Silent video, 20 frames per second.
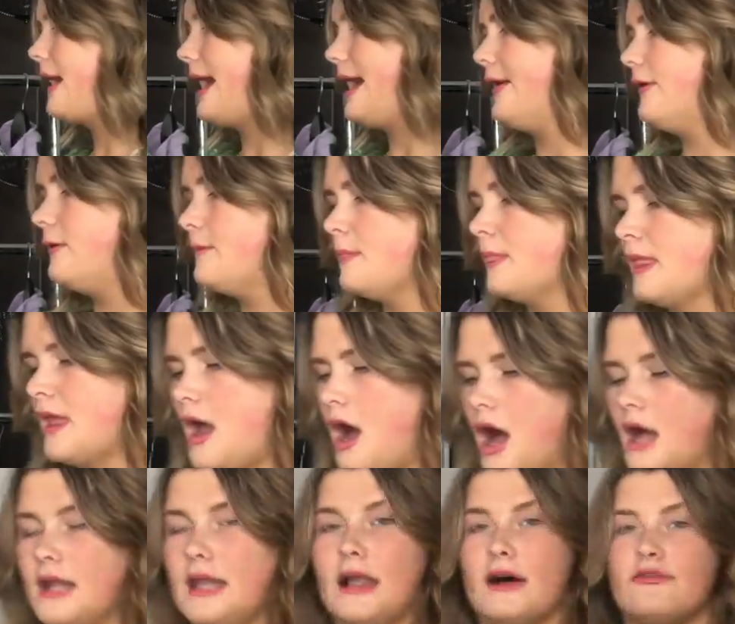well.
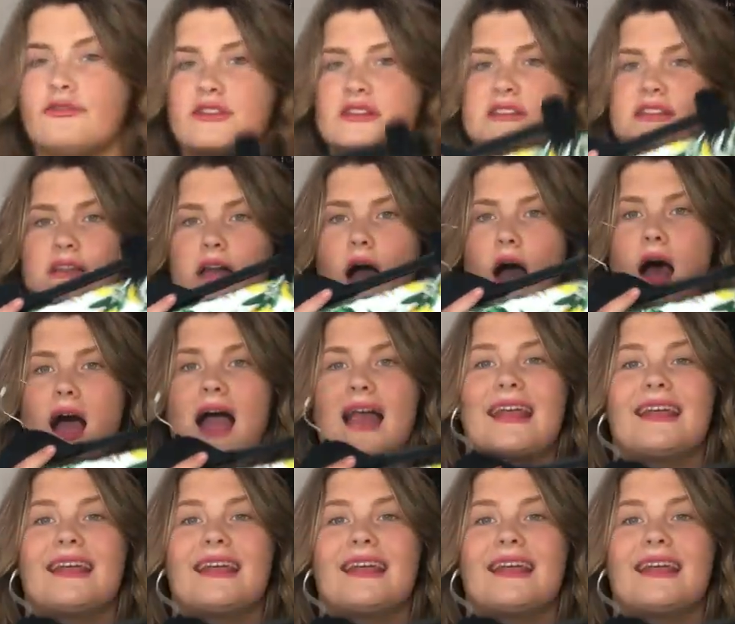I love the skirt.